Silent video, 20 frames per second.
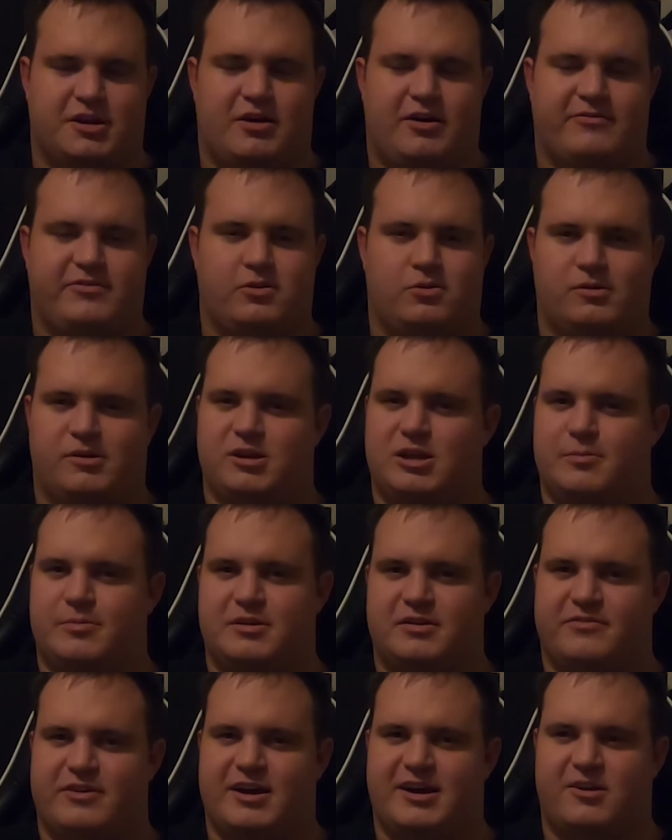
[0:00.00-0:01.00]
I'll have to look it up,
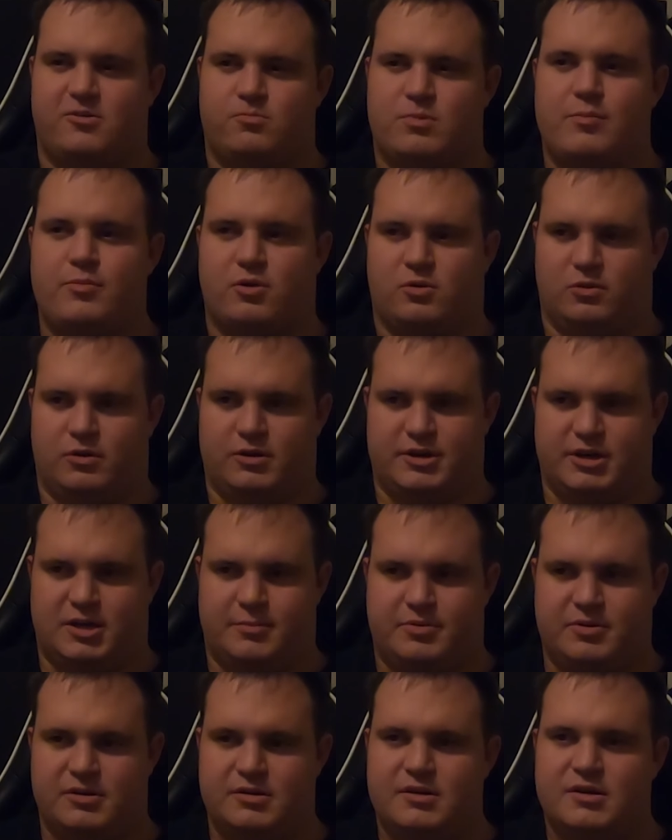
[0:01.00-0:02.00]
and if I can remember to look it
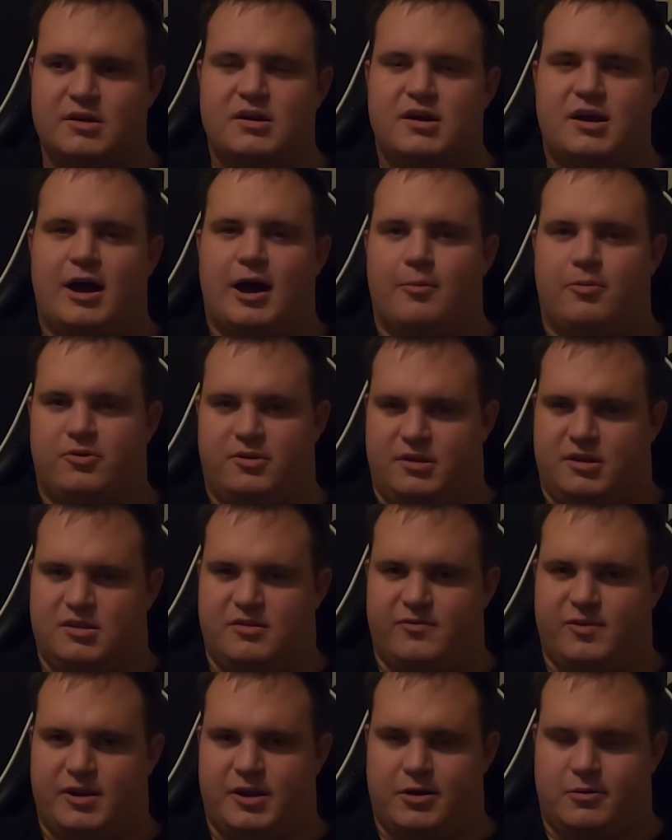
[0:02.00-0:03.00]
up, I'll put it in
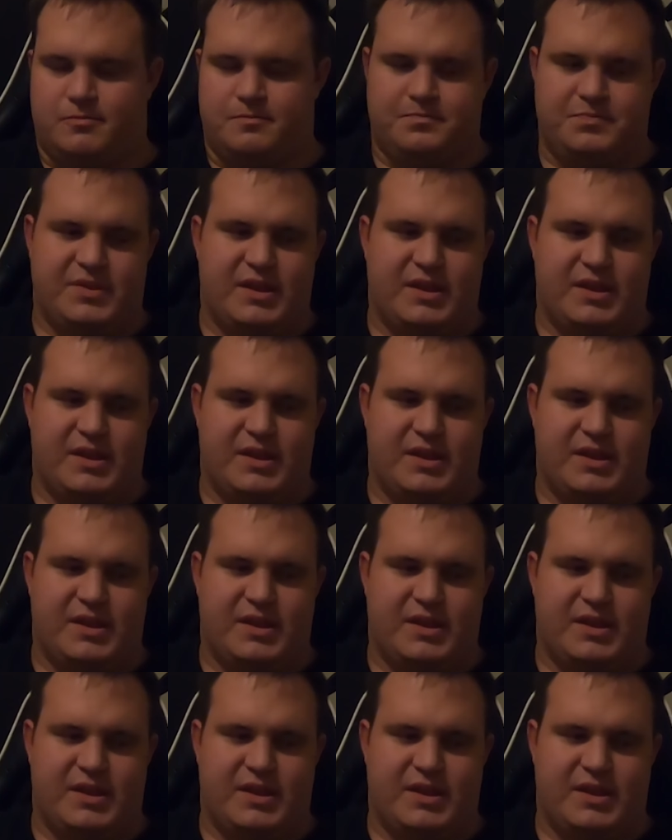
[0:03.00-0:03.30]
the video.